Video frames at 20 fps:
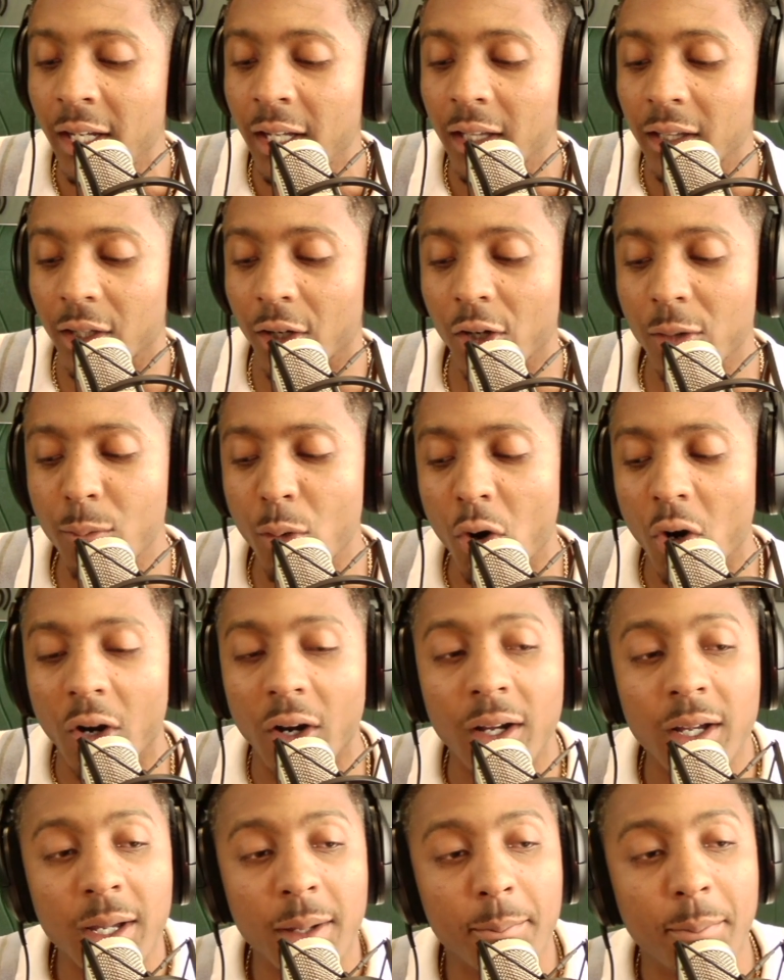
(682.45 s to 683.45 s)
Learn more
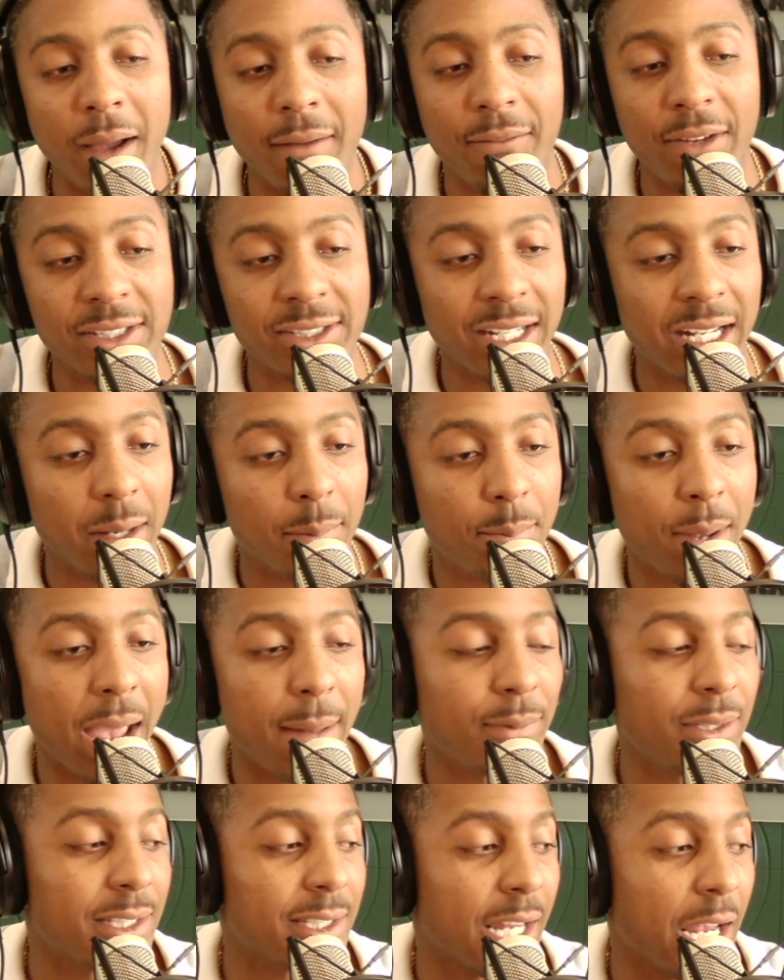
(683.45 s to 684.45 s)
by visiting
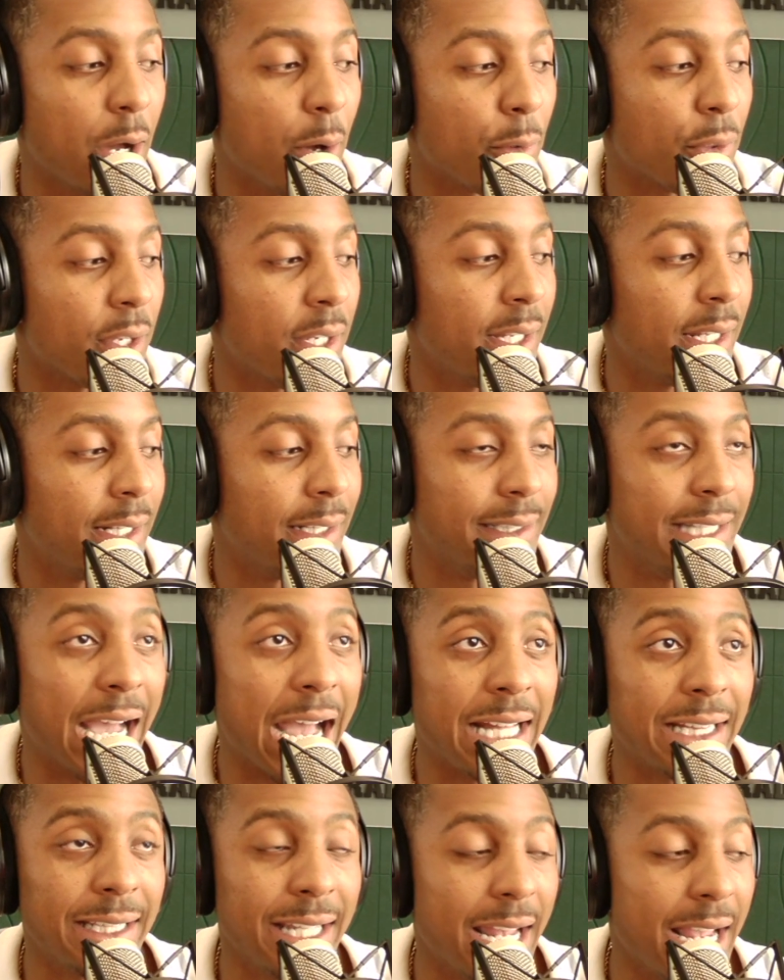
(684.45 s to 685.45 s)

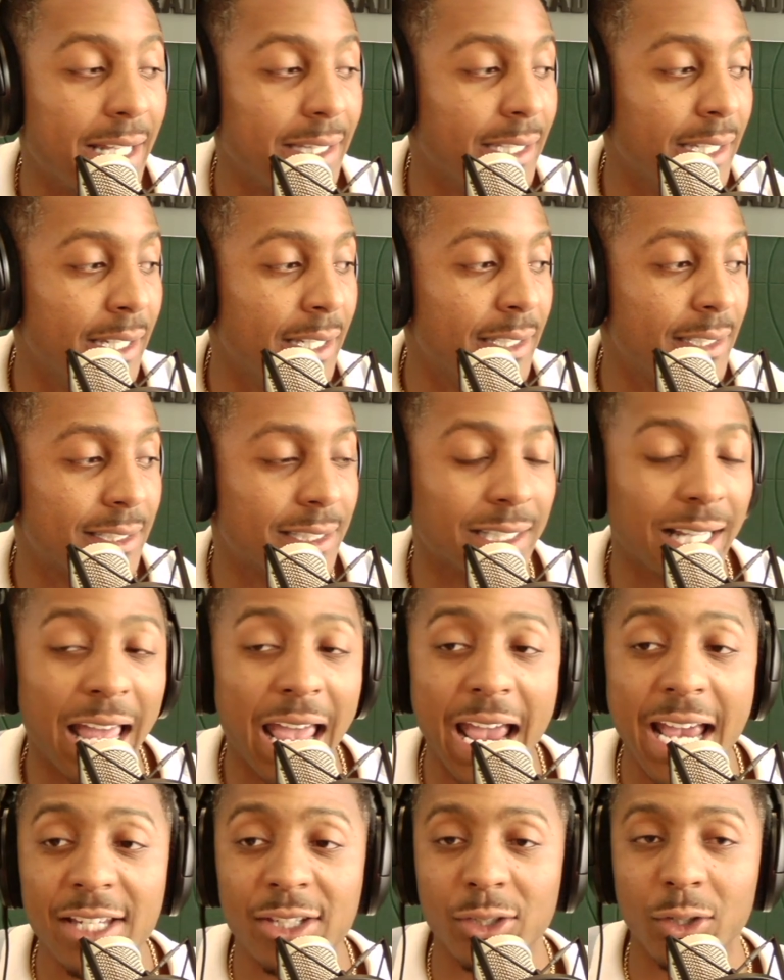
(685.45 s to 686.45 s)

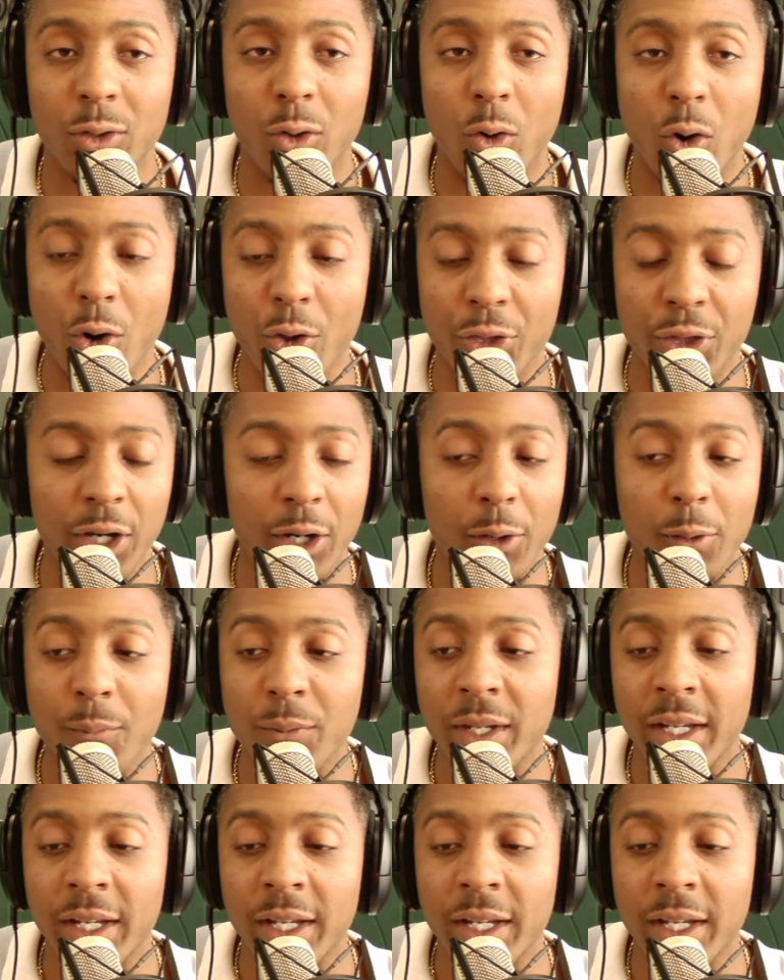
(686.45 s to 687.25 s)
baptisthealth.net/ortho.